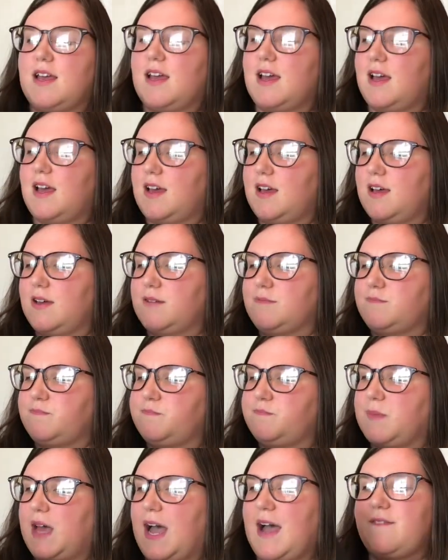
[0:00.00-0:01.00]

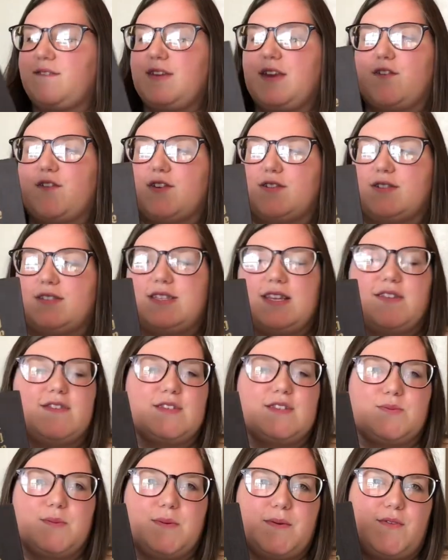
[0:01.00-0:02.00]
I've never seen
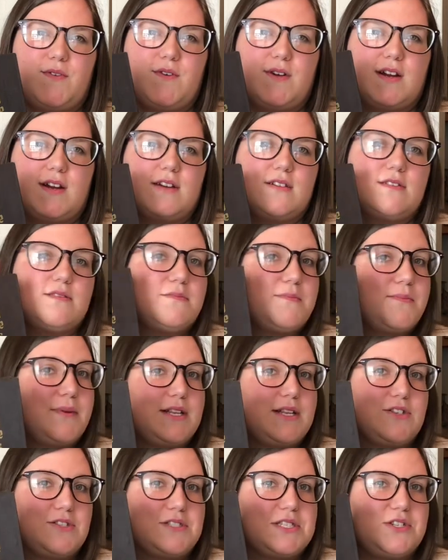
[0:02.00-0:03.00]
this one before, but
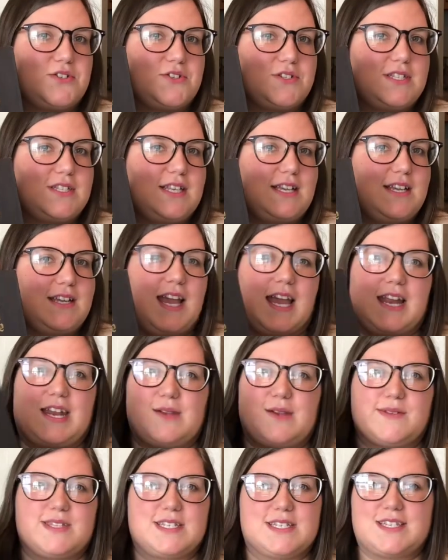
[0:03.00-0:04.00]
it looked interesting, and
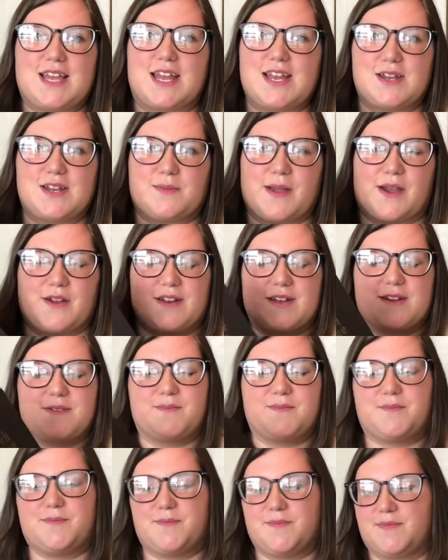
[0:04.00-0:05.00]
he was excited about it.
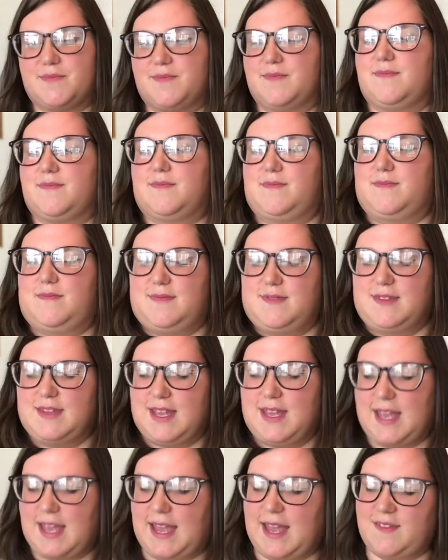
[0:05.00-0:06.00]

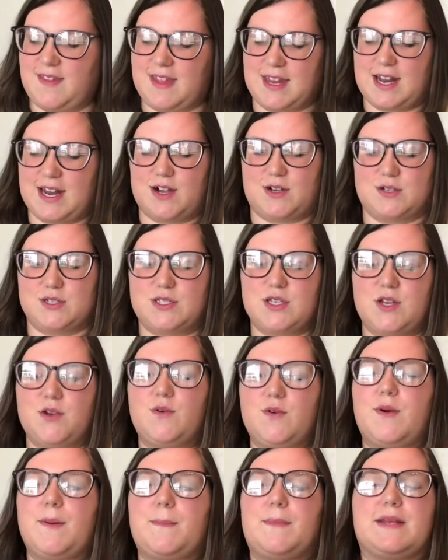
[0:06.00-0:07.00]
And then I
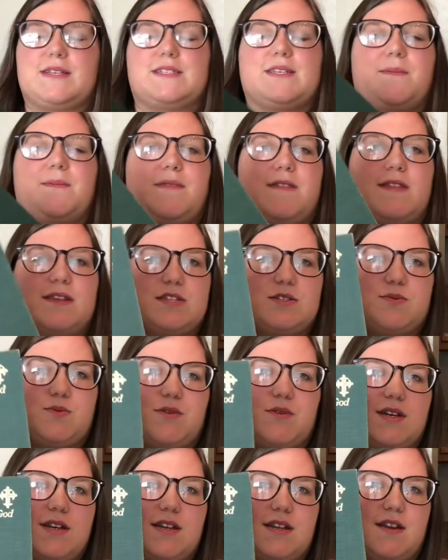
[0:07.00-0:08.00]
also picked up this
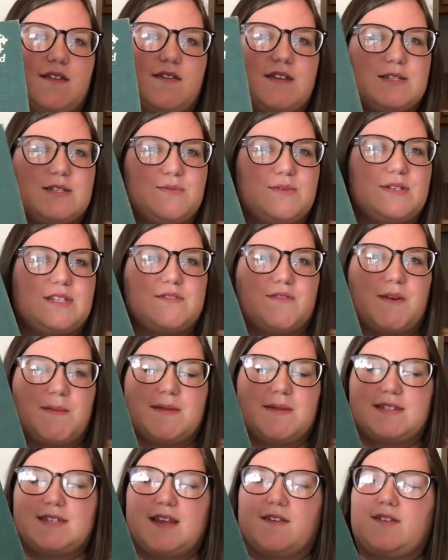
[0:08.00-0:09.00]
one. This one is from
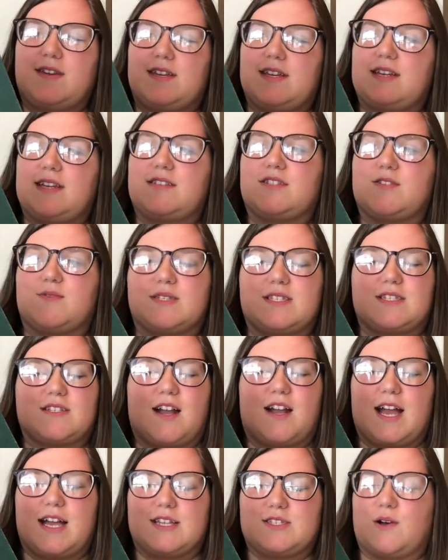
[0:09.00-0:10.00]
the 70s, so it's
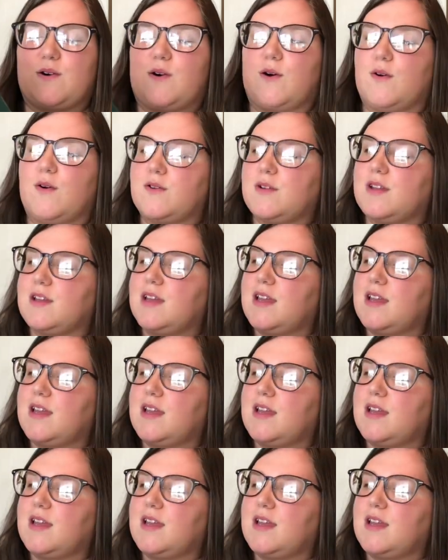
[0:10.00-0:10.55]
not as old,